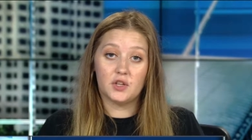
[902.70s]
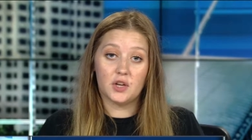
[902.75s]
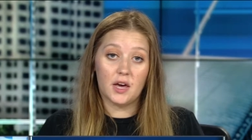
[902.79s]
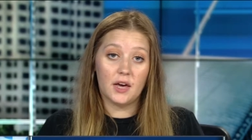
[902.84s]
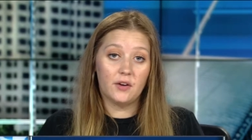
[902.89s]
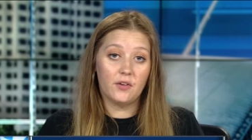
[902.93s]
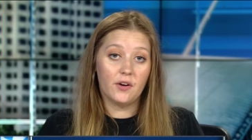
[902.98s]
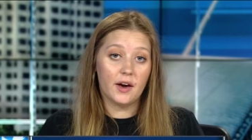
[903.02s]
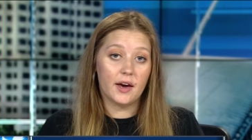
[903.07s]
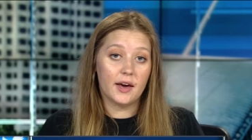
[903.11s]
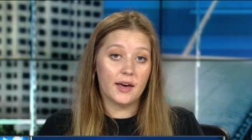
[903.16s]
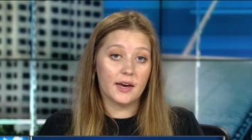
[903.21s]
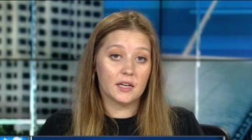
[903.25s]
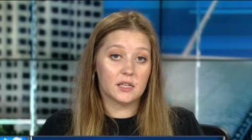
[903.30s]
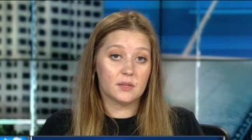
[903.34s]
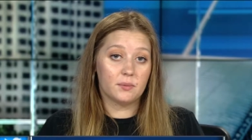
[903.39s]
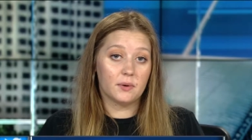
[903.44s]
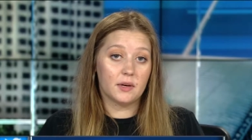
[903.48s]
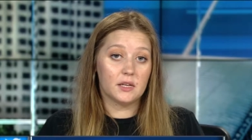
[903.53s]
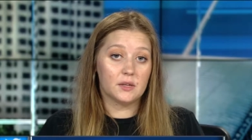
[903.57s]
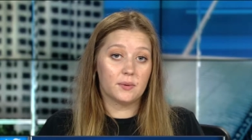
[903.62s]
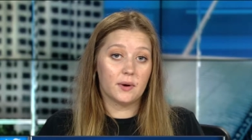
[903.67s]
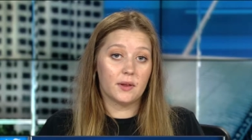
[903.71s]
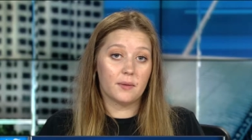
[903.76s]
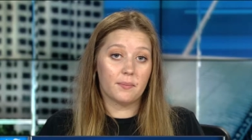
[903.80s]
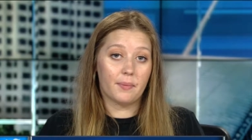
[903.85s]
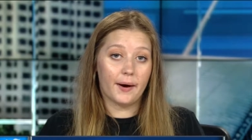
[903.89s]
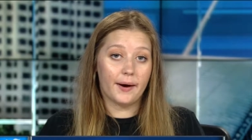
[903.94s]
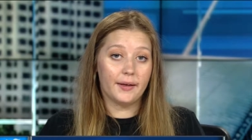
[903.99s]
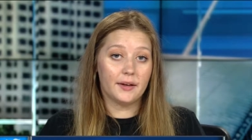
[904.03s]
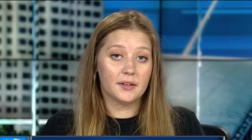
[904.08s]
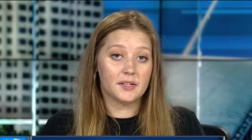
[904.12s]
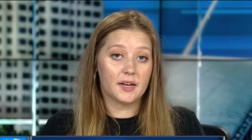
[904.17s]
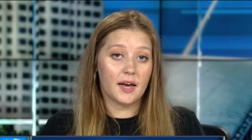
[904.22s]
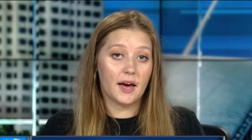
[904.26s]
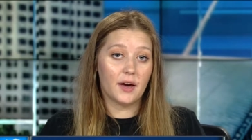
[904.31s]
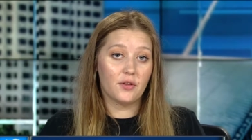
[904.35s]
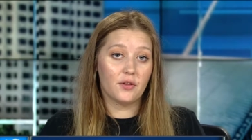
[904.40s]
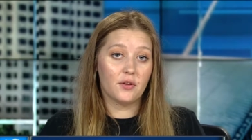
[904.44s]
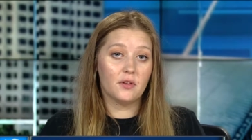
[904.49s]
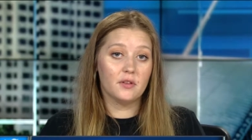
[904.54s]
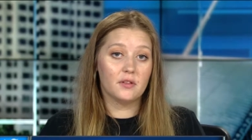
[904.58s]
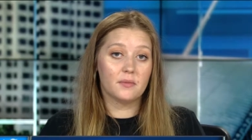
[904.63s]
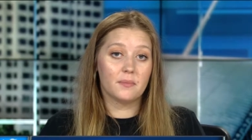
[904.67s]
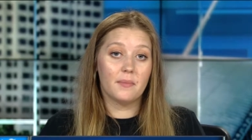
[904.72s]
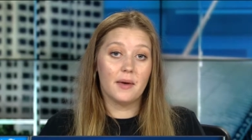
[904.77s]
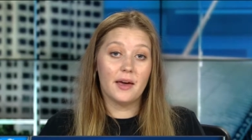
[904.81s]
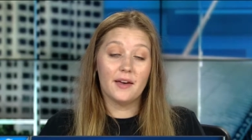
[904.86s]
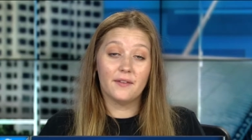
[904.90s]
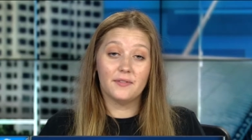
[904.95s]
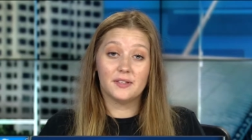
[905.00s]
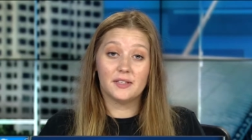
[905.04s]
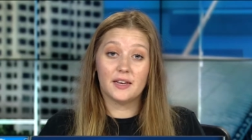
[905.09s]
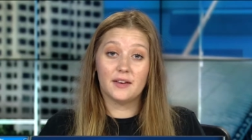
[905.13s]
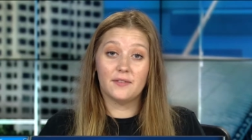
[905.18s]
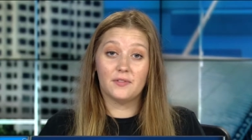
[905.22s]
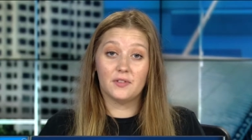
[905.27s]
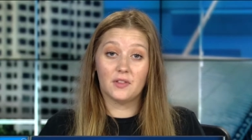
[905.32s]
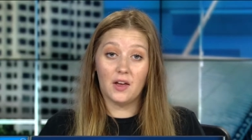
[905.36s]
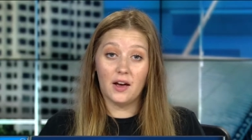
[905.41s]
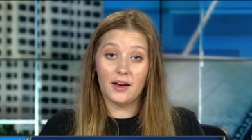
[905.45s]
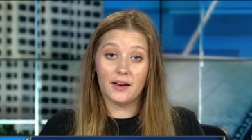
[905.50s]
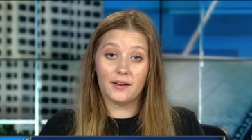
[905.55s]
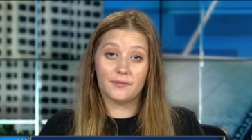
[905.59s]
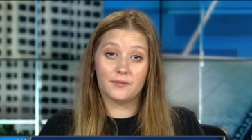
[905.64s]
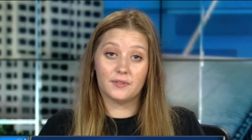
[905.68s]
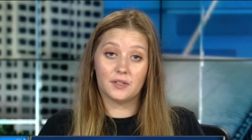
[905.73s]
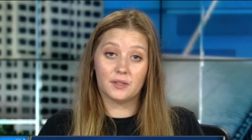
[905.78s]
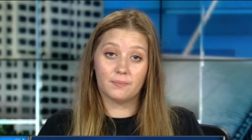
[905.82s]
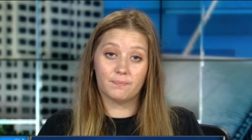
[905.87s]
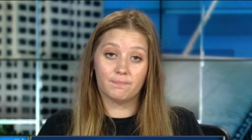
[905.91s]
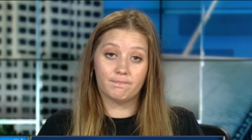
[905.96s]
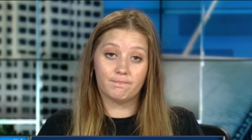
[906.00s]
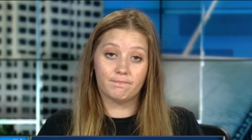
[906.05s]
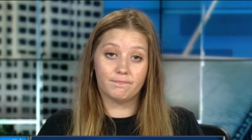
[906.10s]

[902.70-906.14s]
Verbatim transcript: Jay Gray explains why the pilot's actions may have saved lives.